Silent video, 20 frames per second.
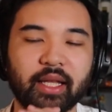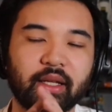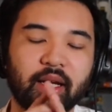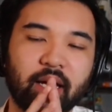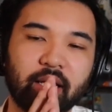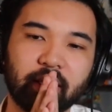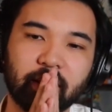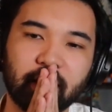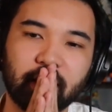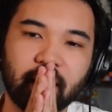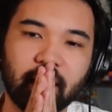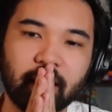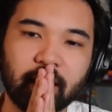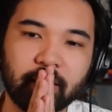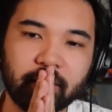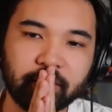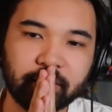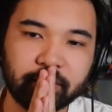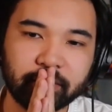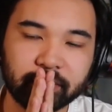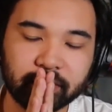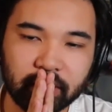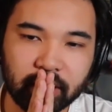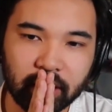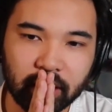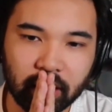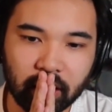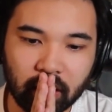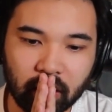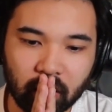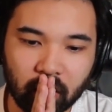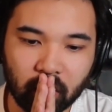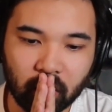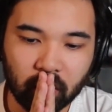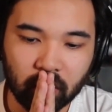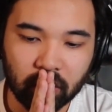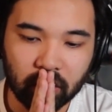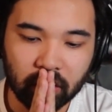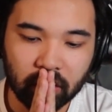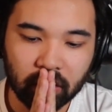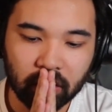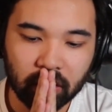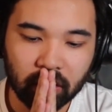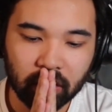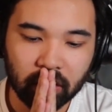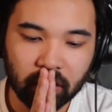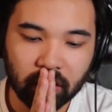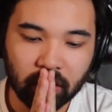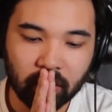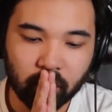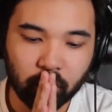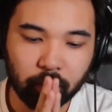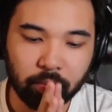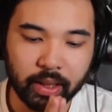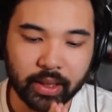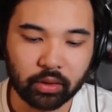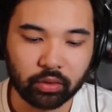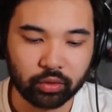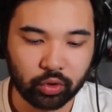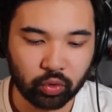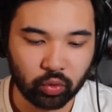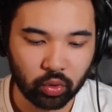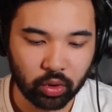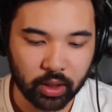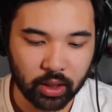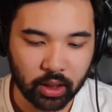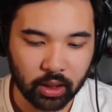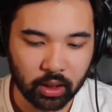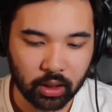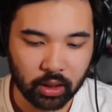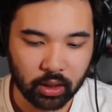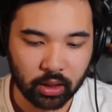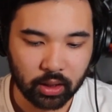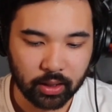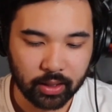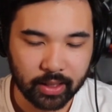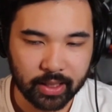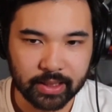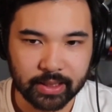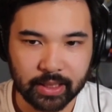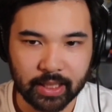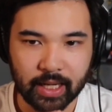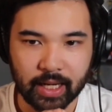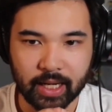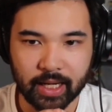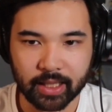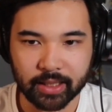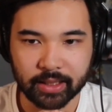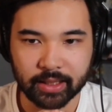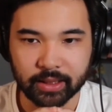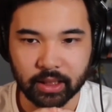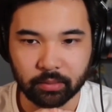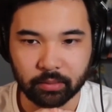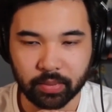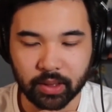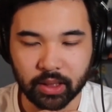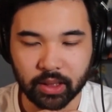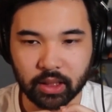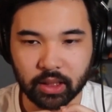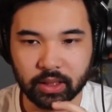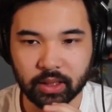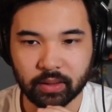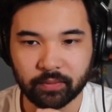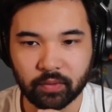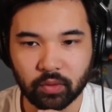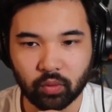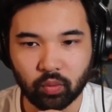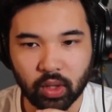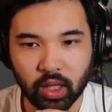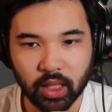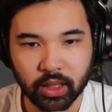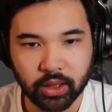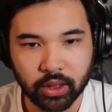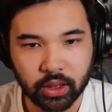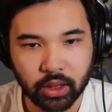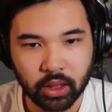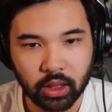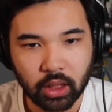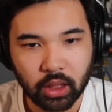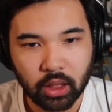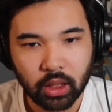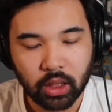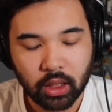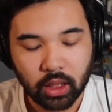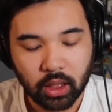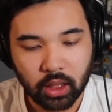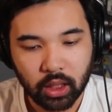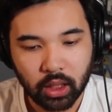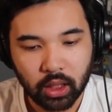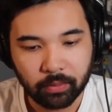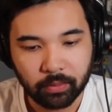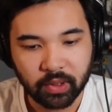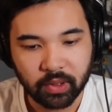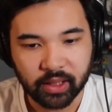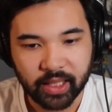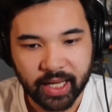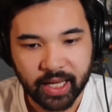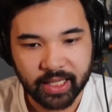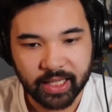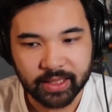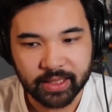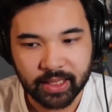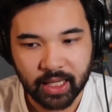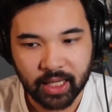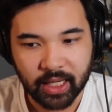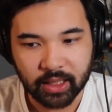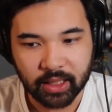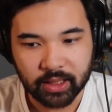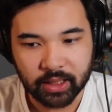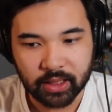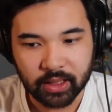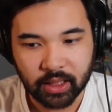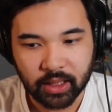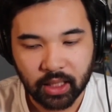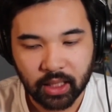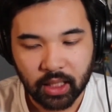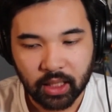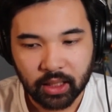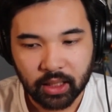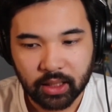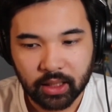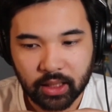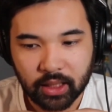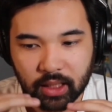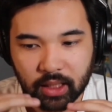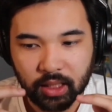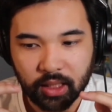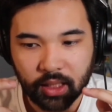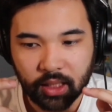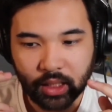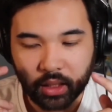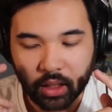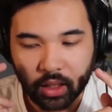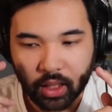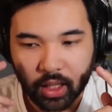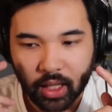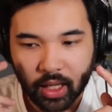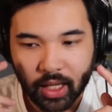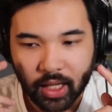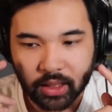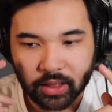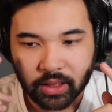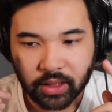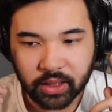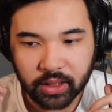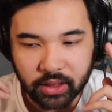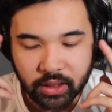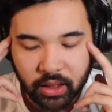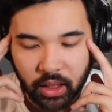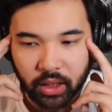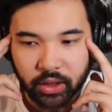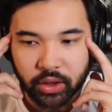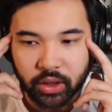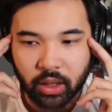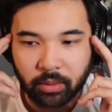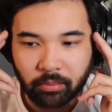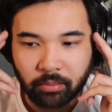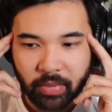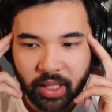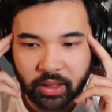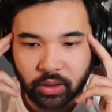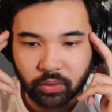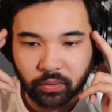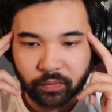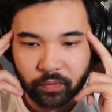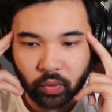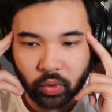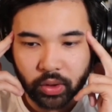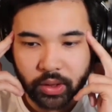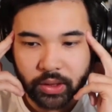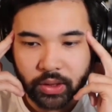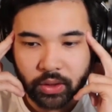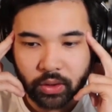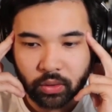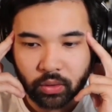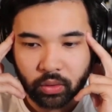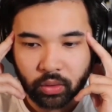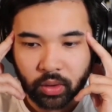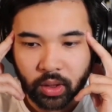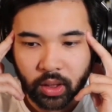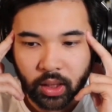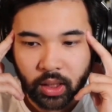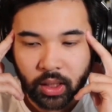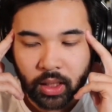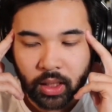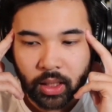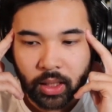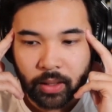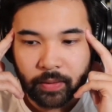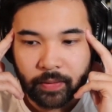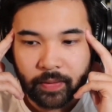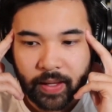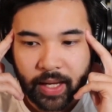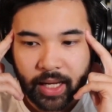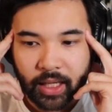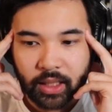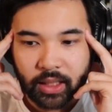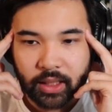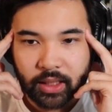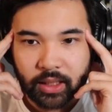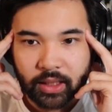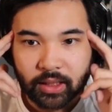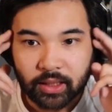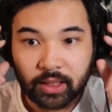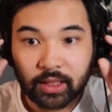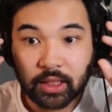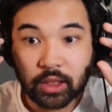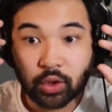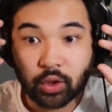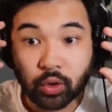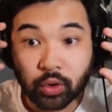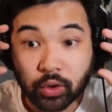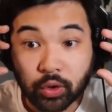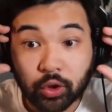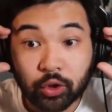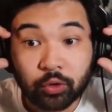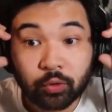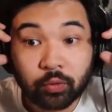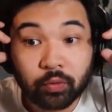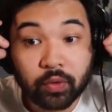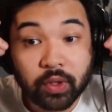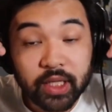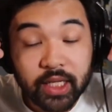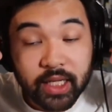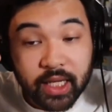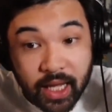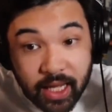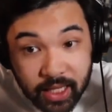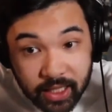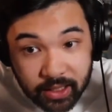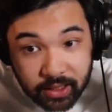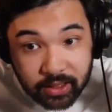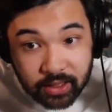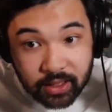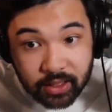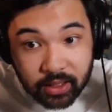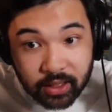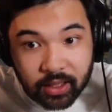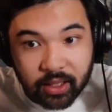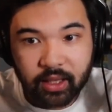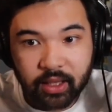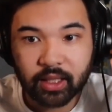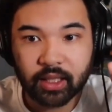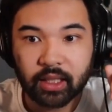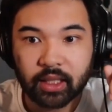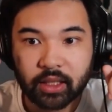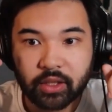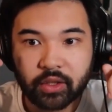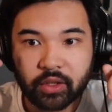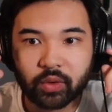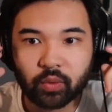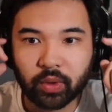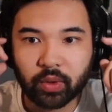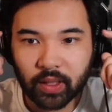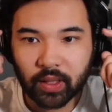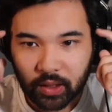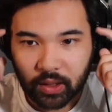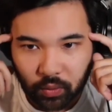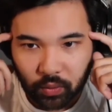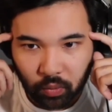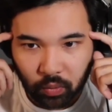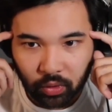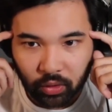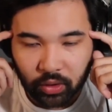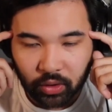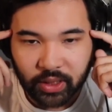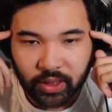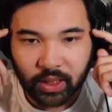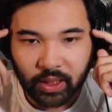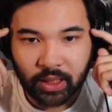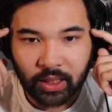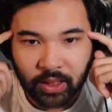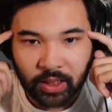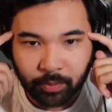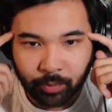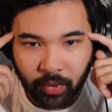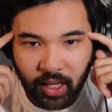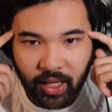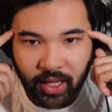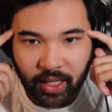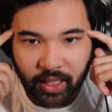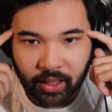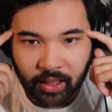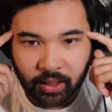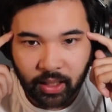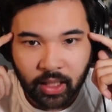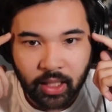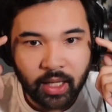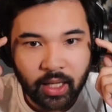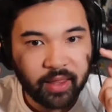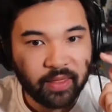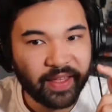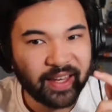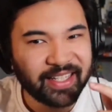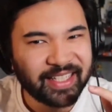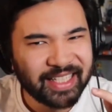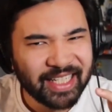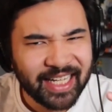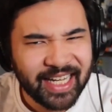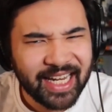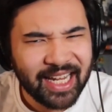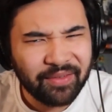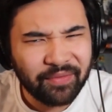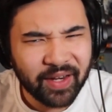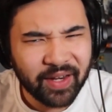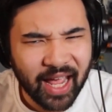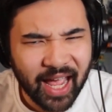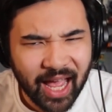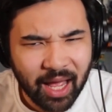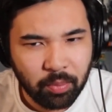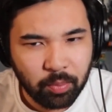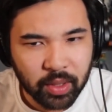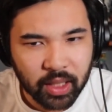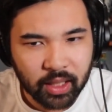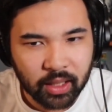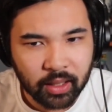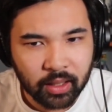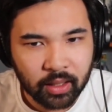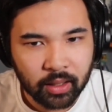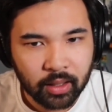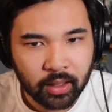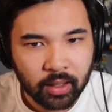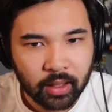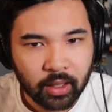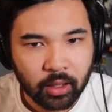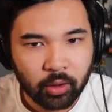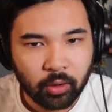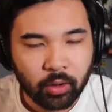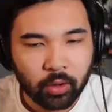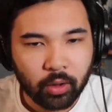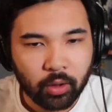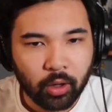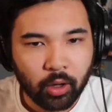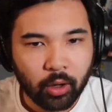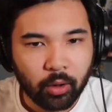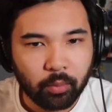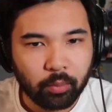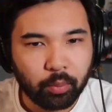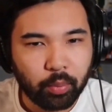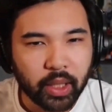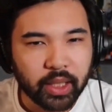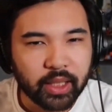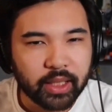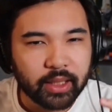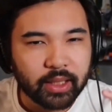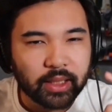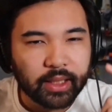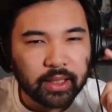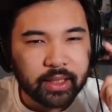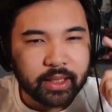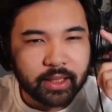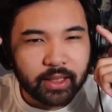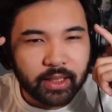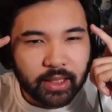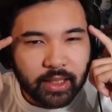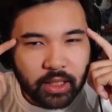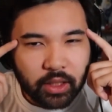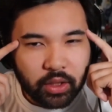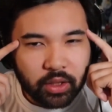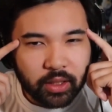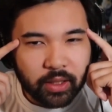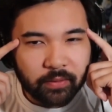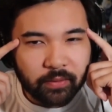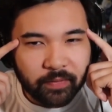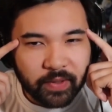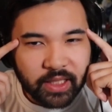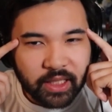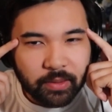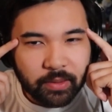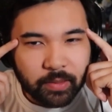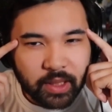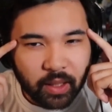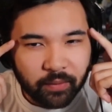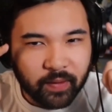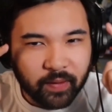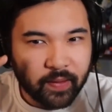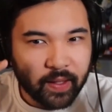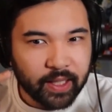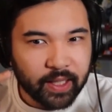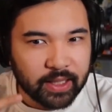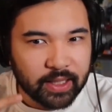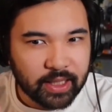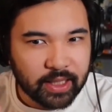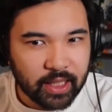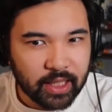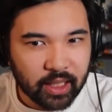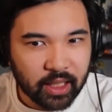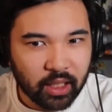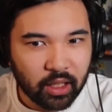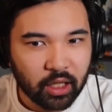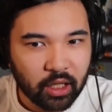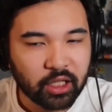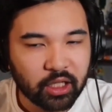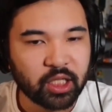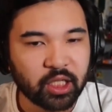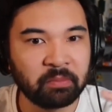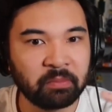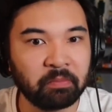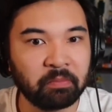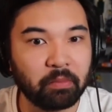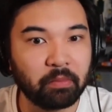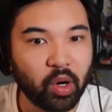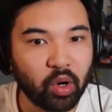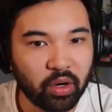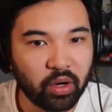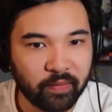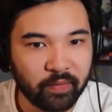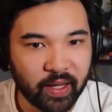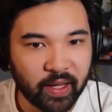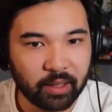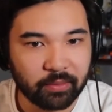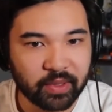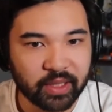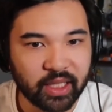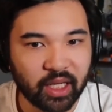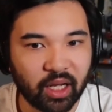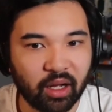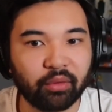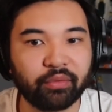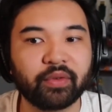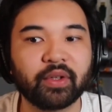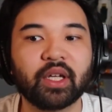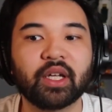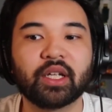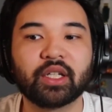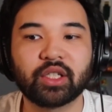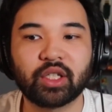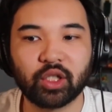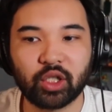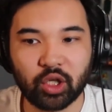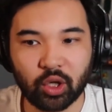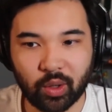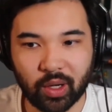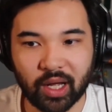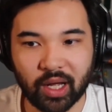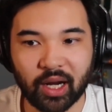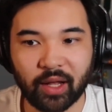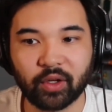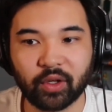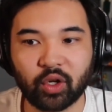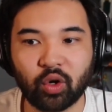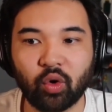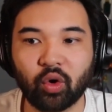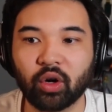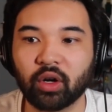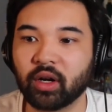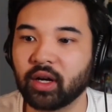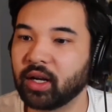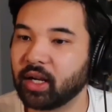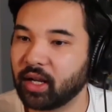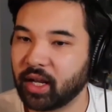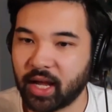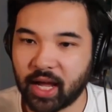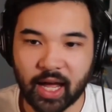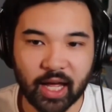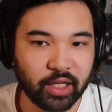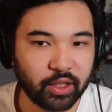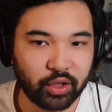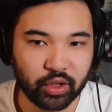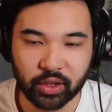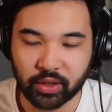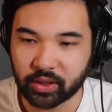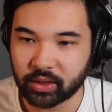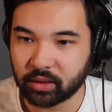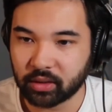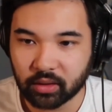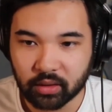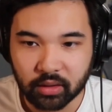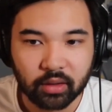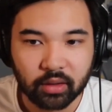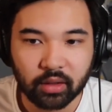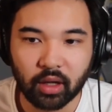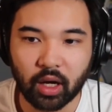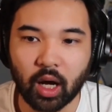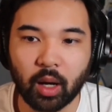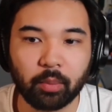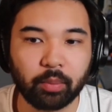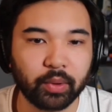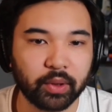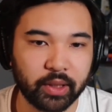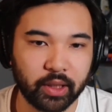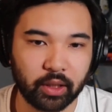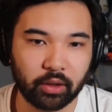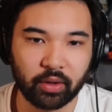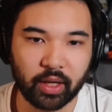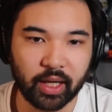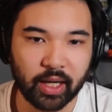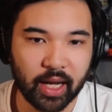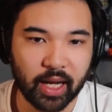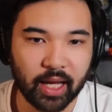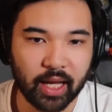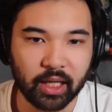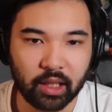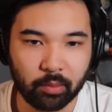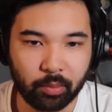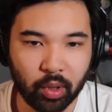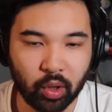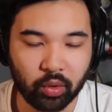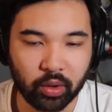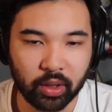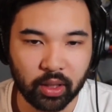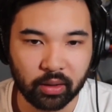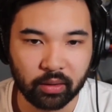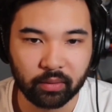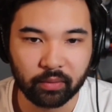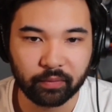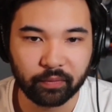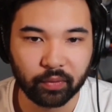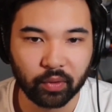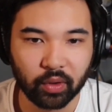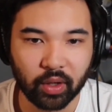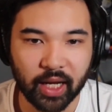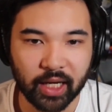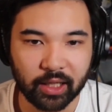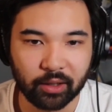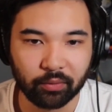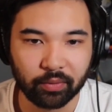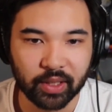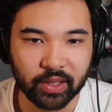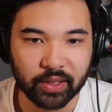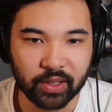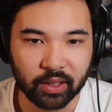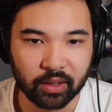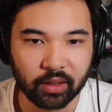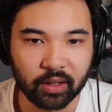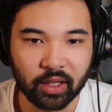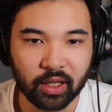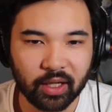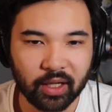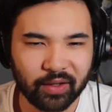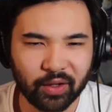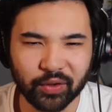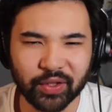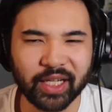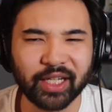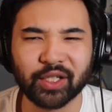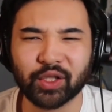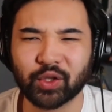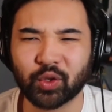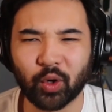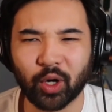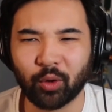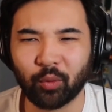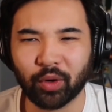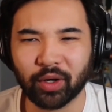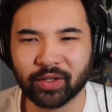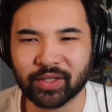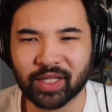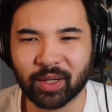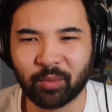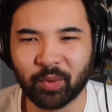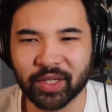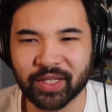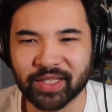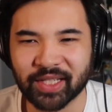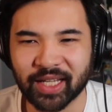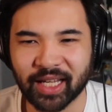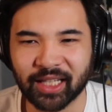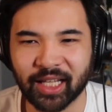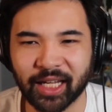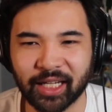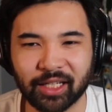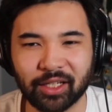love, you know, Michael Jordan as an athlete, because if you watch The Last Dance, he had such a mental fortitude that he could create things with his words and his mind that didn't even happen, but he could convince himself that they did to motivate himself to go out on the court and just obliterate any opponent for any reason. There's like a story where someone said like,